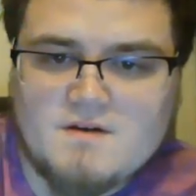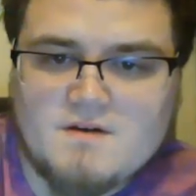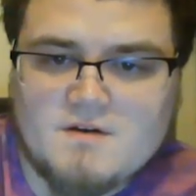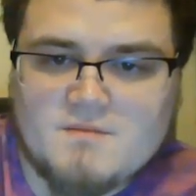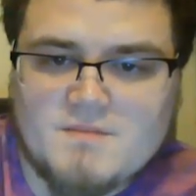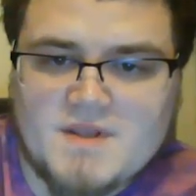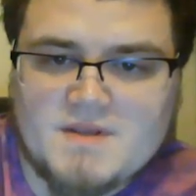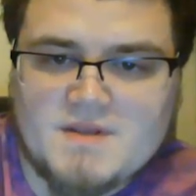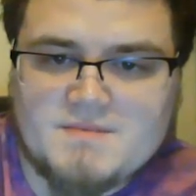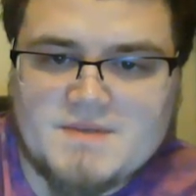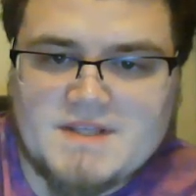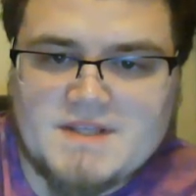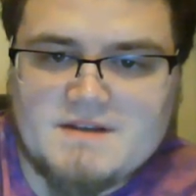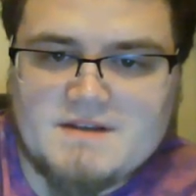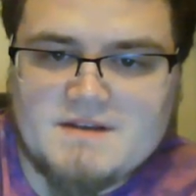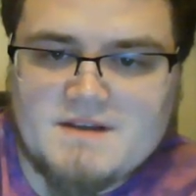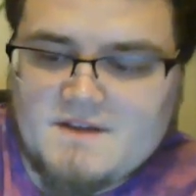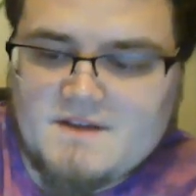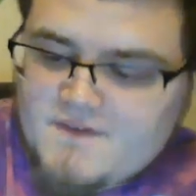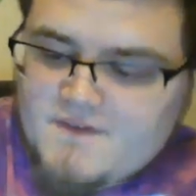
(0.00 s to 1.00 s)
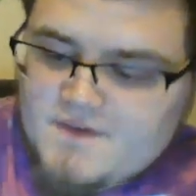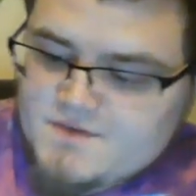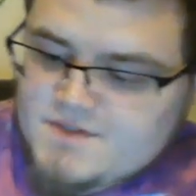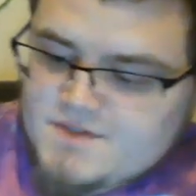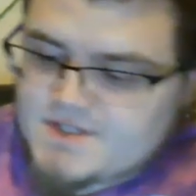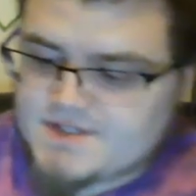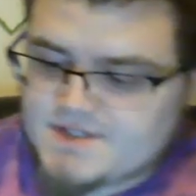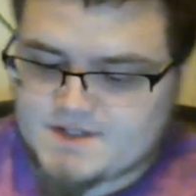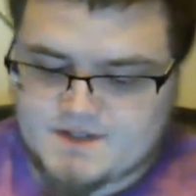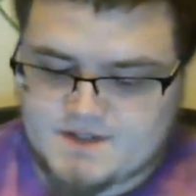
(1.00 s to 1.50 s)
Or maybe if you
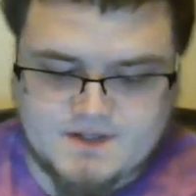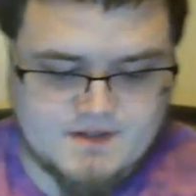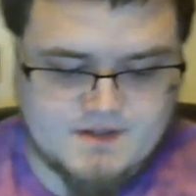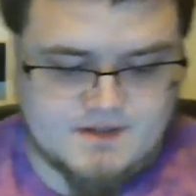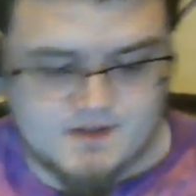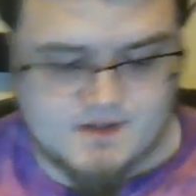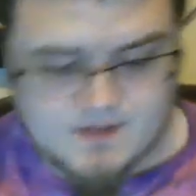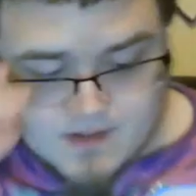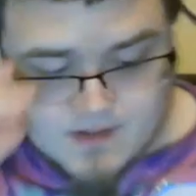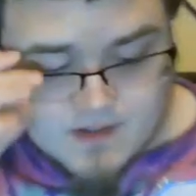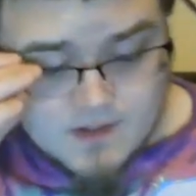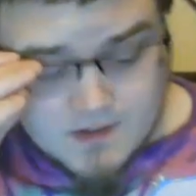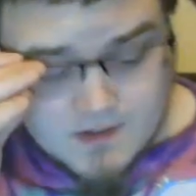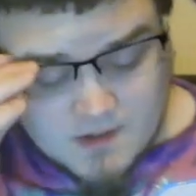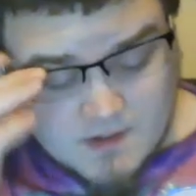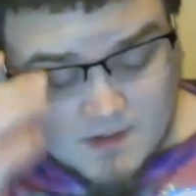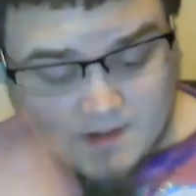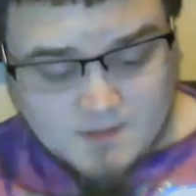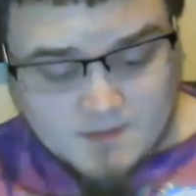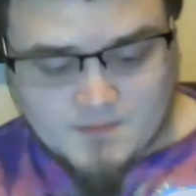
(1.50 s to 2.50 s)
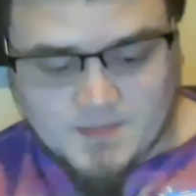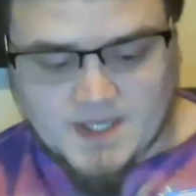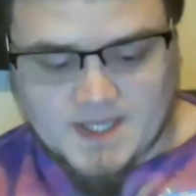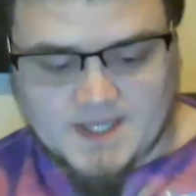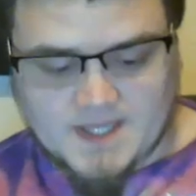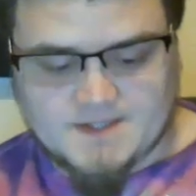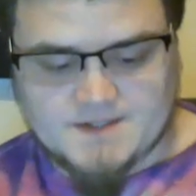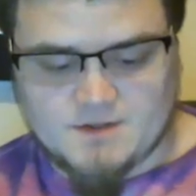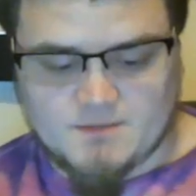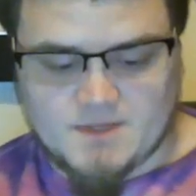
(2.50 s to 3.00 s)
just
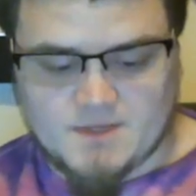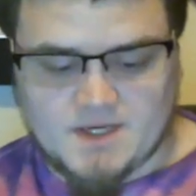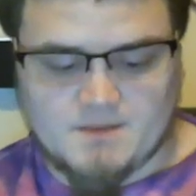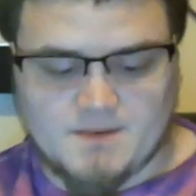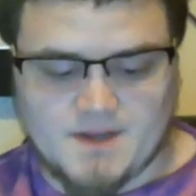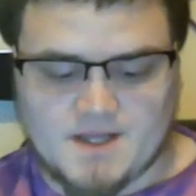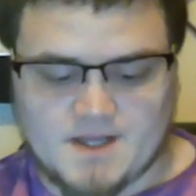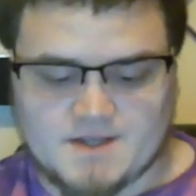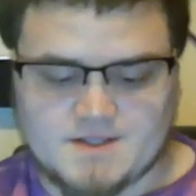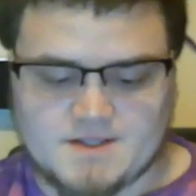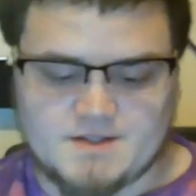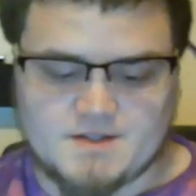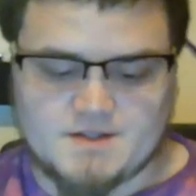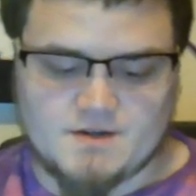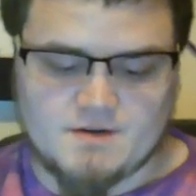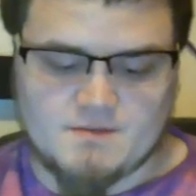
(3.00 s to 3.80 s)
buy so many boxes,